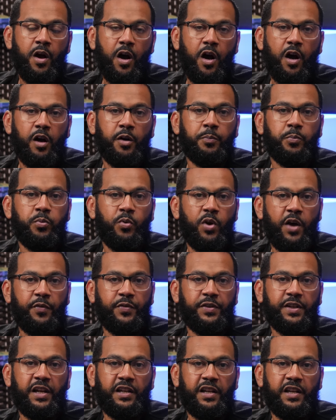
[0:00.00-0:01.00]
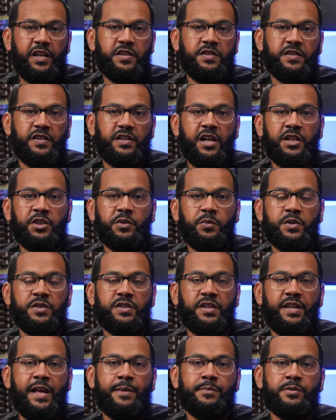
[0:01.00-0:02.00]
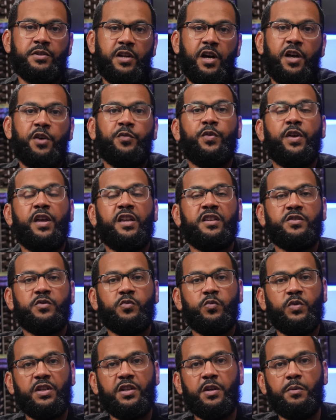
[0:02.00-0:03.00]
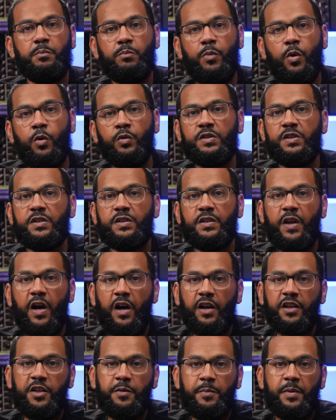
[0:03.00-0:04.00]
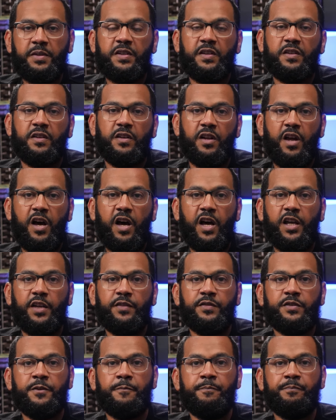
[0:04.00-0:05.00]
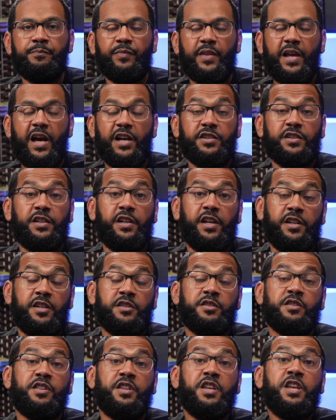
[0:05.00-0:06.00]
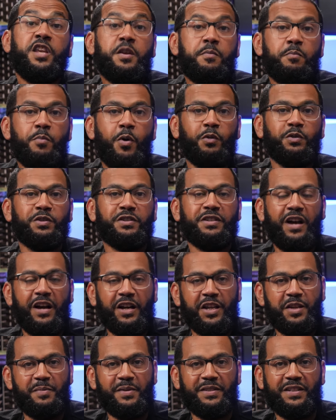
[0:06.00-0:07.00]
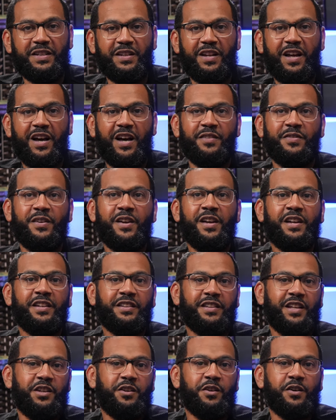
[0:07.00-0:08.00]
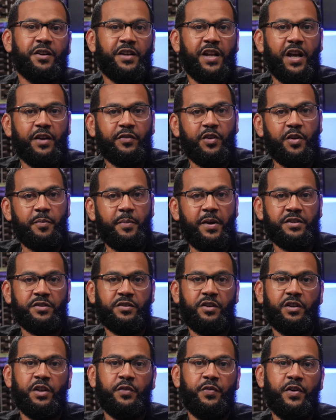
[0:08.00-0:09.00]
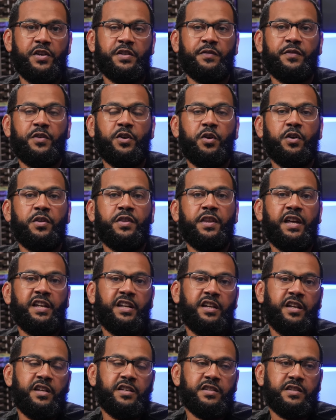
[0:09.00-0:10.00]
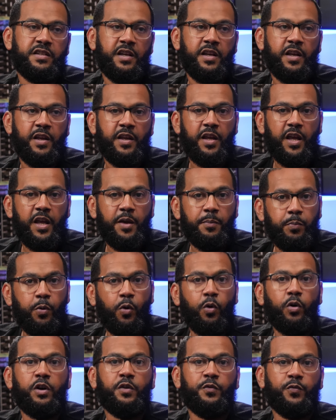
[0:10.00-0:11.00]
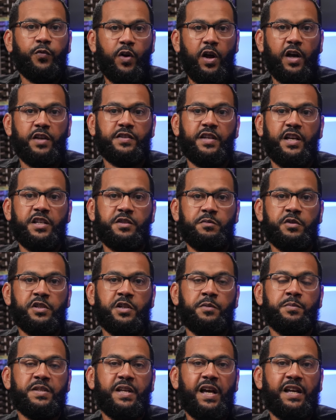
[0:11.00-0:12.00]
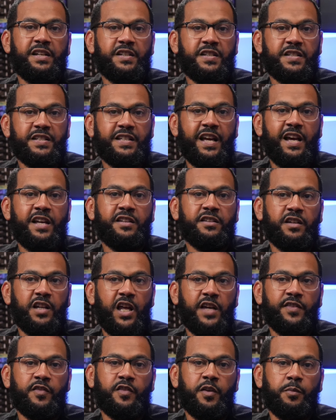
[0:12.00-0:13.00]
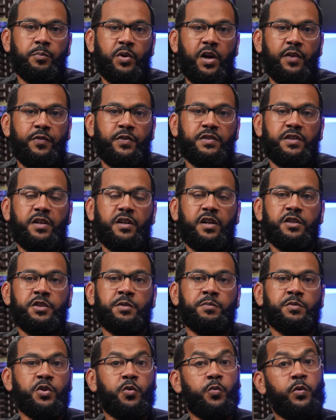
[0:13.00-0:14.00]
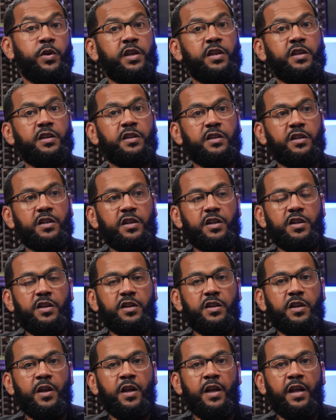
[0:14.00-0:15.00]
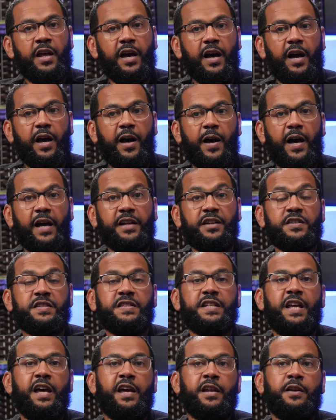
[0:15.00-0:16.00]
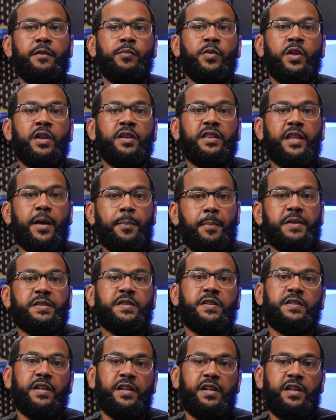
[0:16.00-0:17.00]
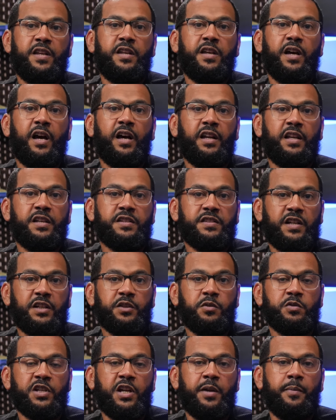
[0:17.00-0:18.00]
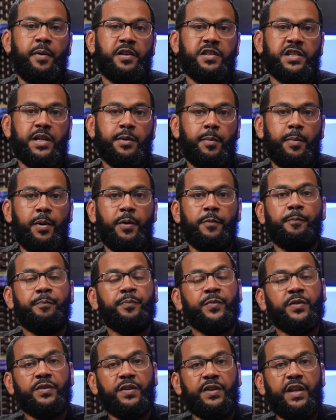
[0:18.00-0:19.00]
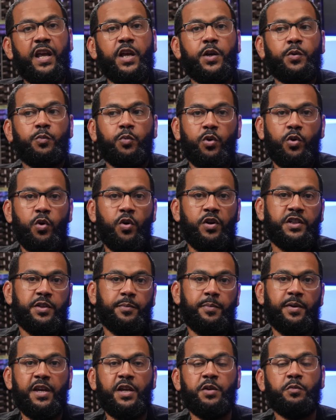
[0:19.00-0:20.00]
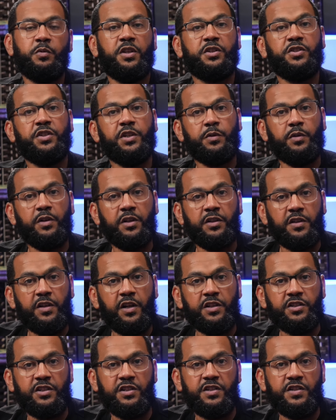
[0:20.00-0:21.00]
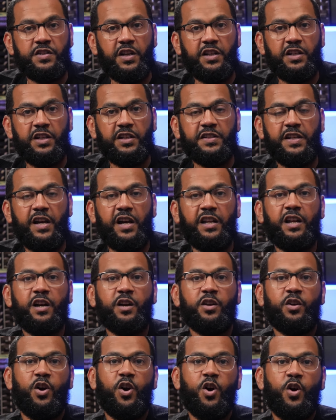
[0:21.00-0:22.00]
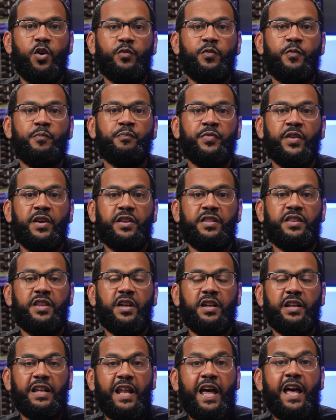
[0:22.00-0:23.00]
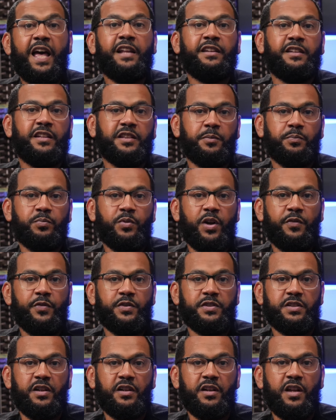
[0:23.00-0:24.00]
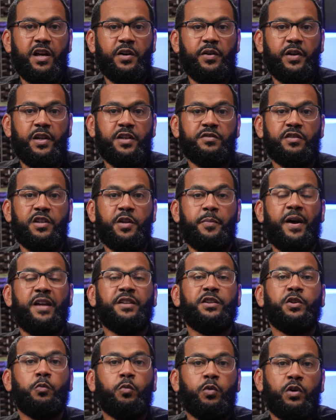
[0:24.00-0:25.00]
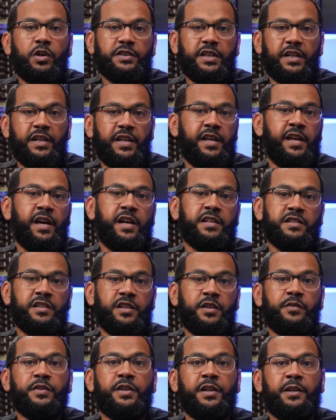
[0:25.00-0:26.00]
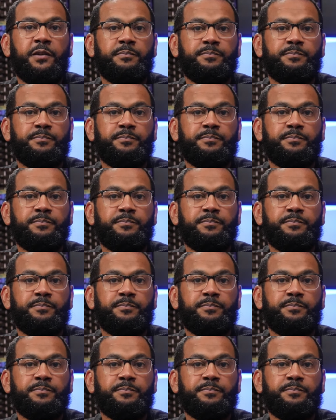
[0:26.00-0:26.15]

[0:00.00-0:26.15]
Our Prophet alayhi salatu wasalam's life is one of the most documented lives. Actually, it is the most documented life that you can ever imagine on the face of the earth. And it is important for us as Muslims to understand the life of the Prophet sallallahu alaihi wasallam, so we can understand the message that he alayhi salatu wasalam has come about. Today, we're going to begin with a general introduction, inshallah ta'ala, of the land that the Prophet sallallahu alaihi wasallam and the world that he has lived in.